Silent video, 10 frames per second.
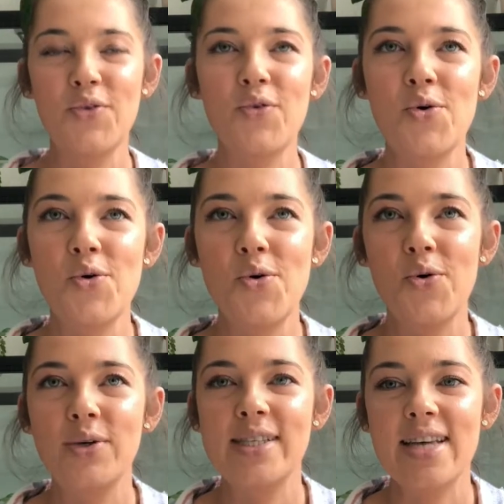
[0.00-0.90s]

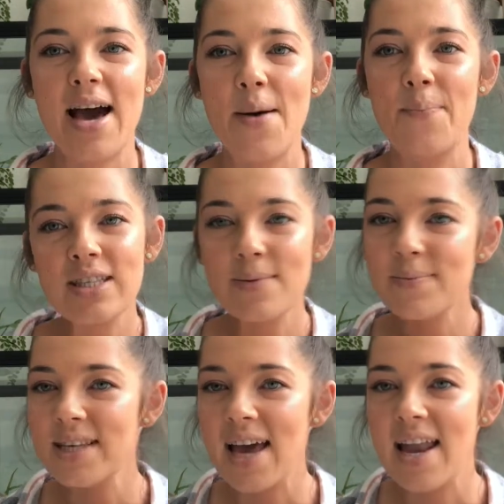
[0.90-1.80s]
for some
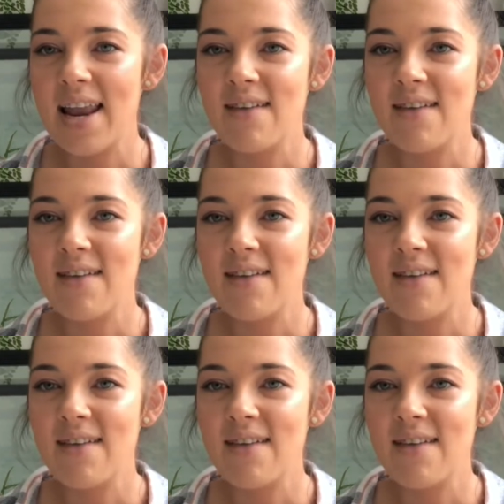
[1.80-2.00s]
tips and